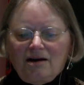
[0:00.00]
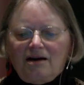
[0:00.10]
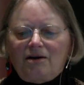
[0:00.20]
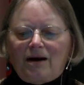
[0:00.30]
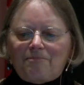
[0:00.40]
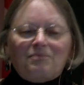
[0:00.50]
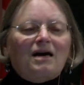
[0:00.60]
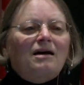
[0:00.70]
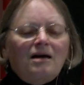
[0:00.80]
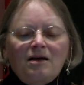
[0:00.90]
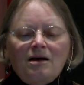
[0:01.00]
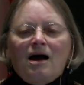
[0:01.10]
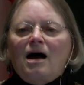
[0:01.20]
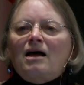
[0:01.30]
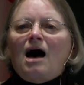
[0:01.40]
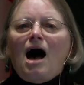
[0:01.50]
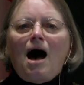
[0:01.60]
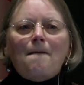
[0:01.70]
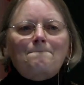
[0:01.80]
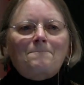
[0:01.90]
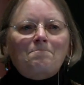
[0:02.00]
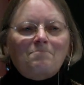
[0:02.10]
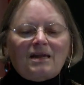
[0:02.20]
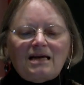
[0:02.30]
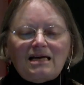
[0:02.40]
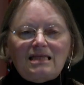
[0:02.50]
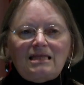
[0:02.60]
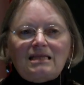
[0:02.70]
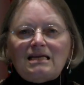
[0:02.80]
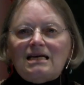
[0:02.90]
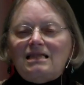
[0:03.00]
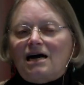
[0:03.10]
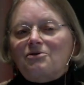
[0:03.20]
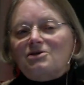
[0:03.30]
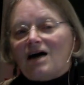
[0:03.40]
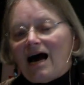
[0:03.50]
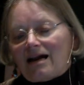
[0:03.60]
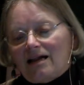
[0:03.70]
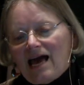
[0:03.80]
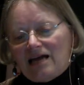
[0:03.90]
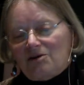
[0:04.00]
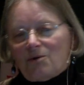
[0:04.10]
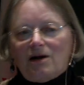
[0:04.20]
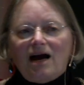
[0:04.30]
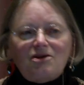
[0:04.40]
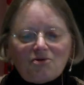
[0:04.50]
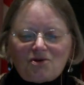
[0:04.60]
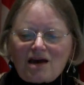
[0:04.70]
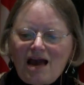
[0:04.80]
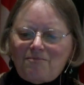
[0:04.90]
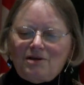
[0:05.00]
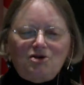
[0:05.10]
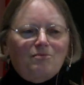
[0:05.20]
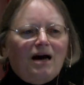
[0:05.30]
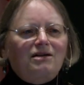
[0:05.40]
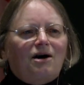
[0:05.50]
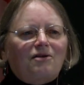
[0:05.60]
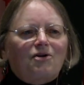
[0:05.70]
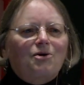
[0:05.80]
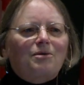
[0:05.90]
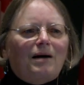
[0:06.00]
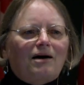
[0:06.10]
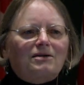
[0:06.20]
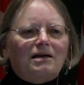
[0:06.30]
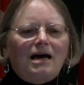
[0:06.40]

Anyway, the other title had the word isoscape that you might not have heard about.